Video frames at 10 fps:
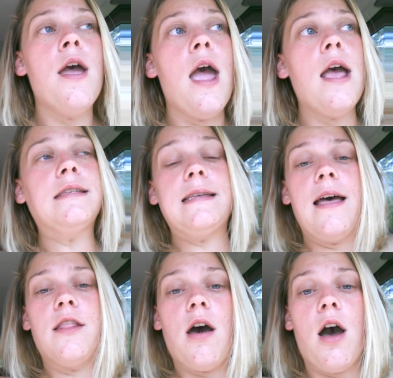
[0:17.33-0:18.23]
and
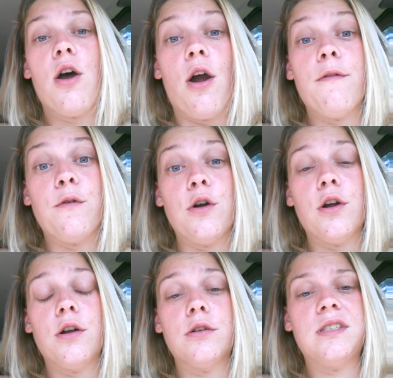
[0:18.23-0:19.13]
sat in the hot car
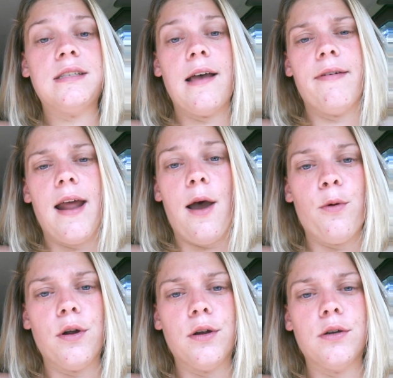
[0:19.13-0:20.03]
for 7
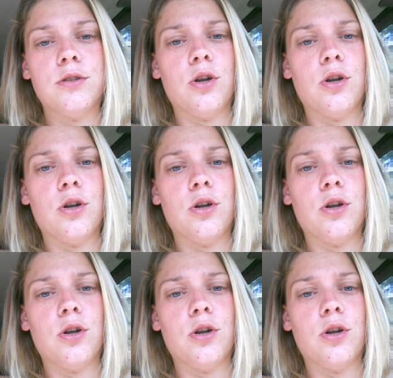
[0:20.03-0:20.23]
hours